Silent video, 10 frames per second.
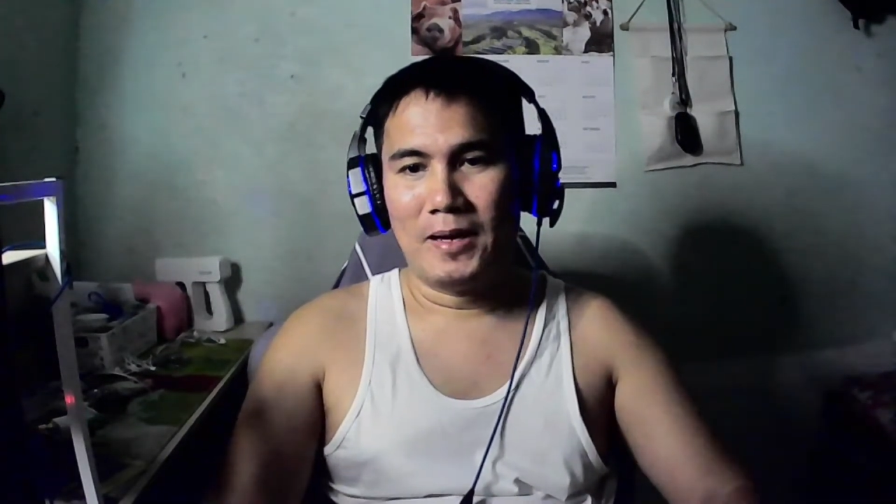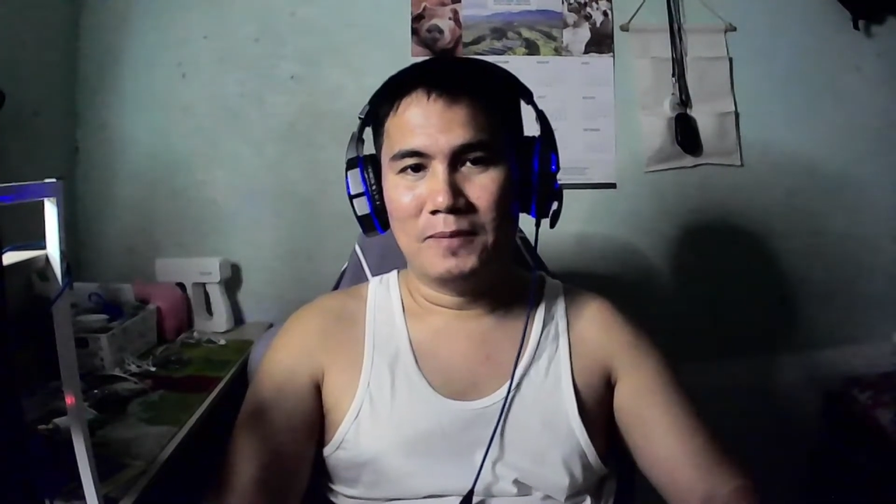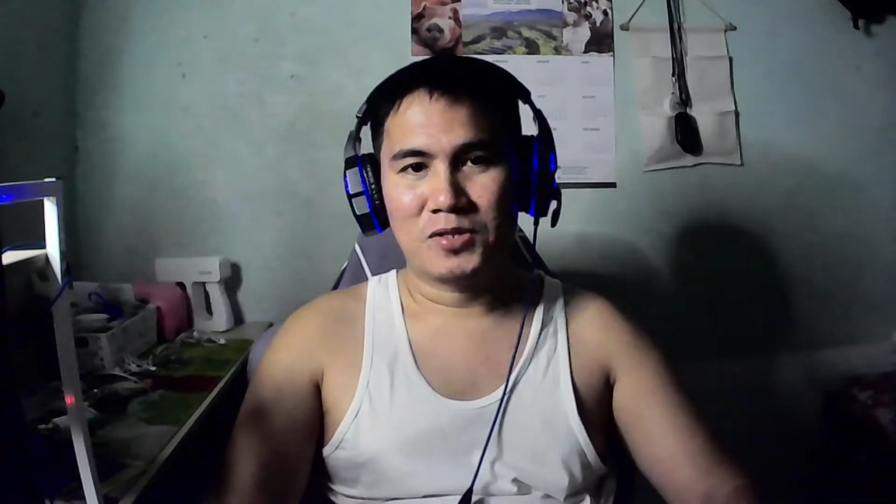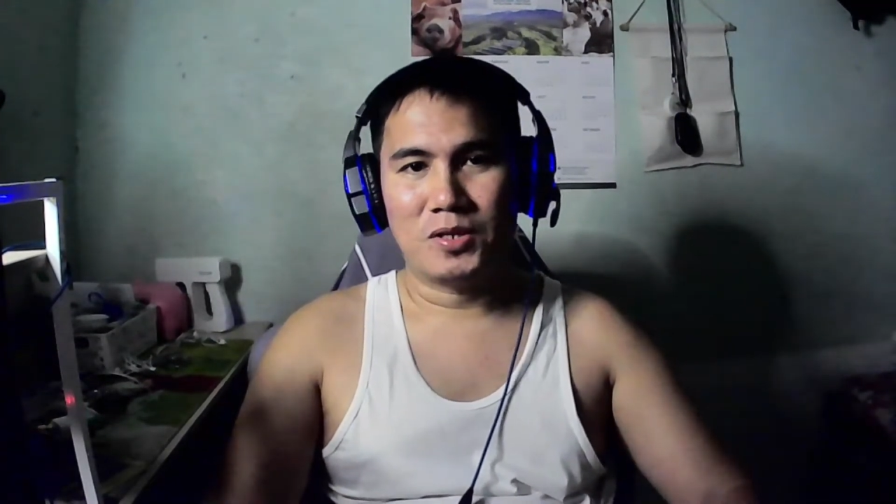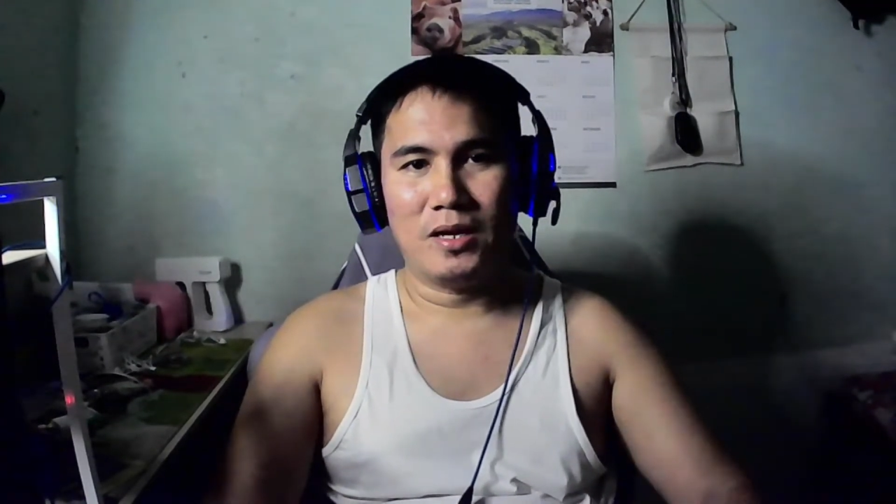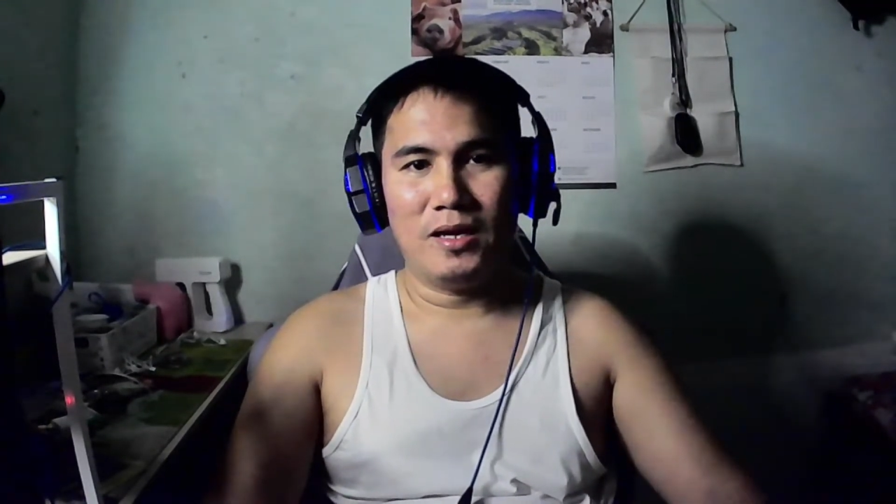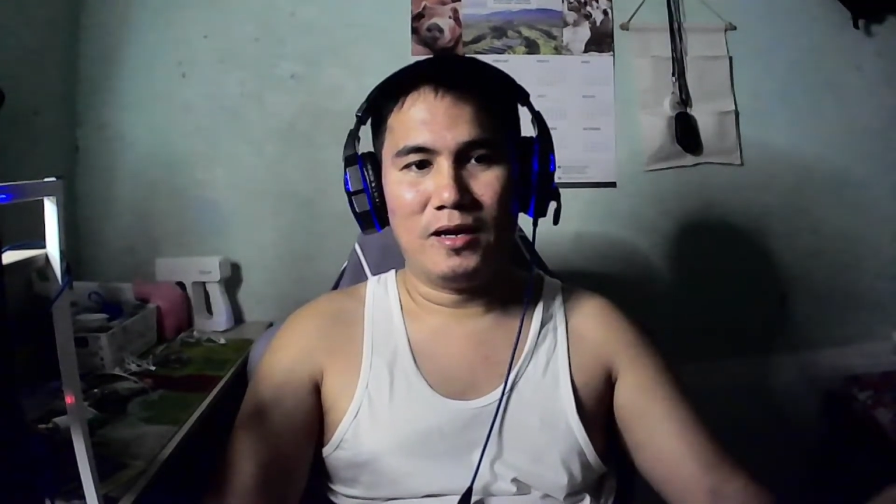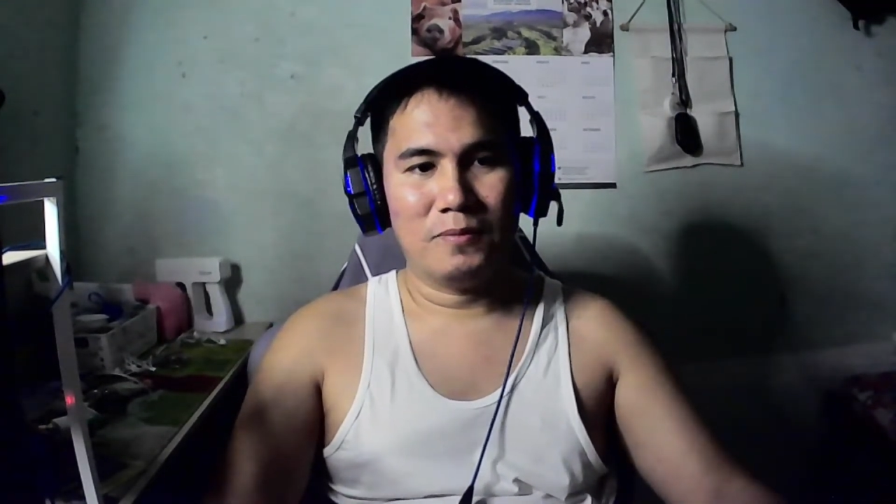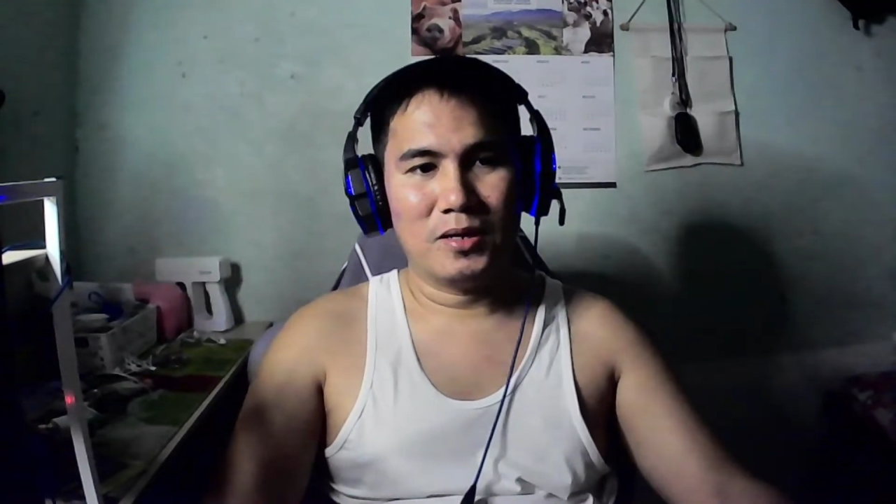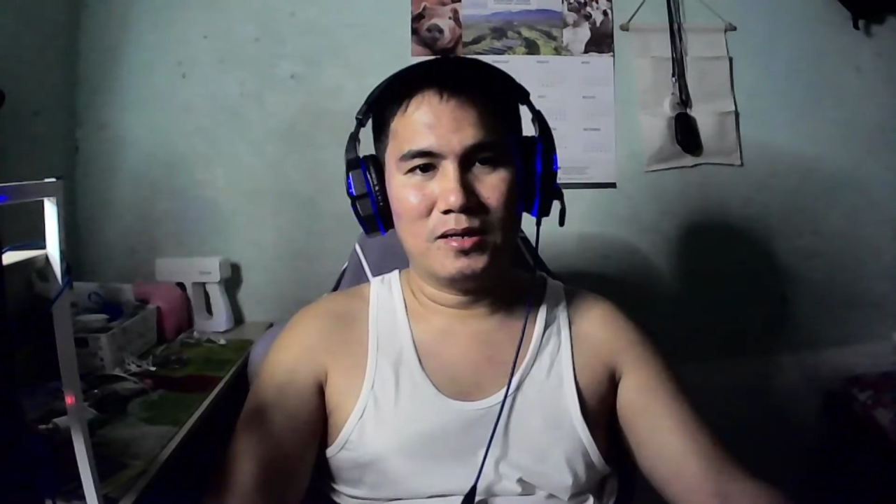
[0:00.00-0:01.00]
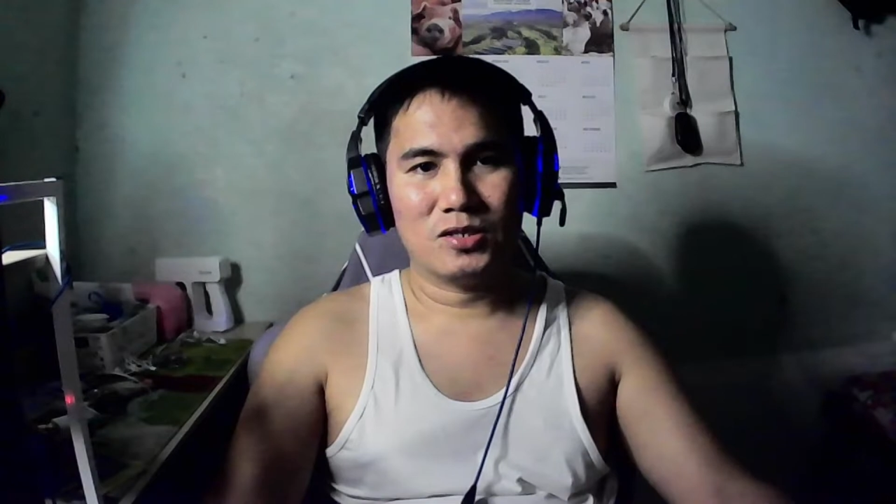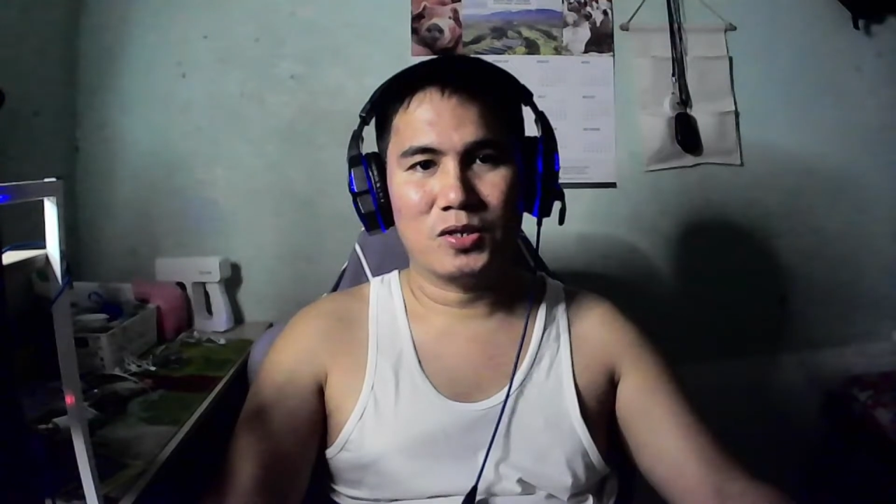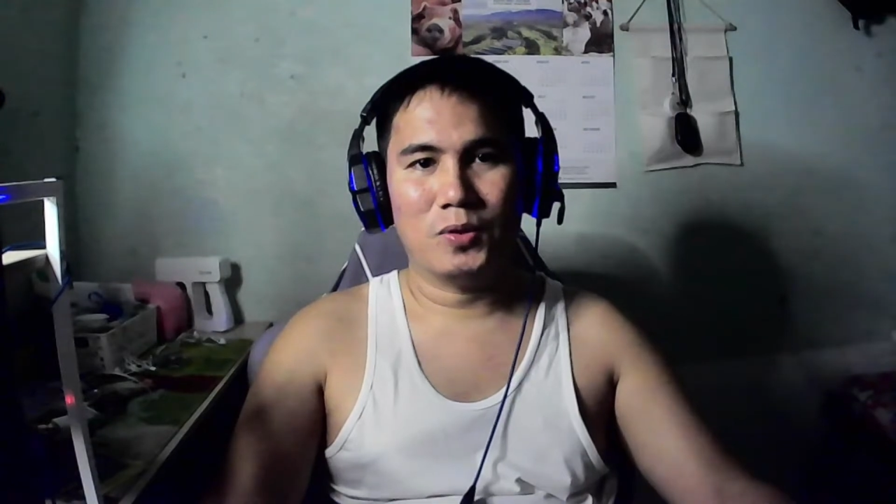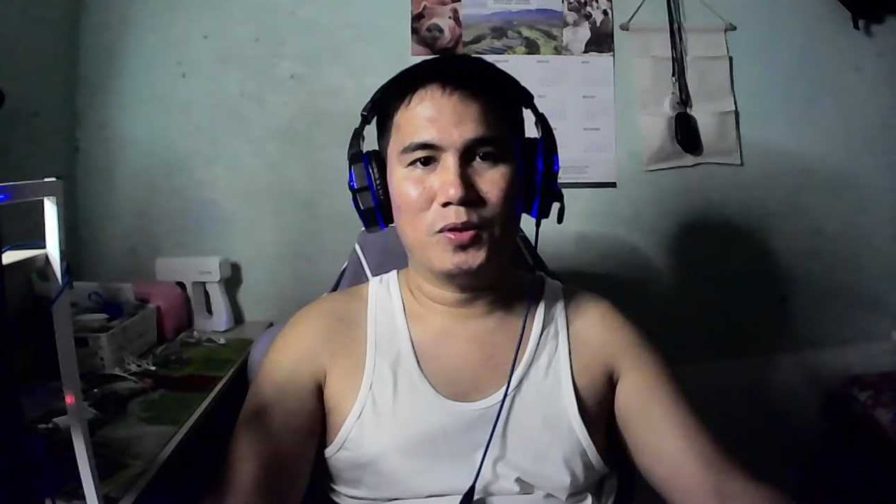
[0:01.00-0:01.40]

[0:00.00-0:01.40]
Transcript: Today, I'm gonna show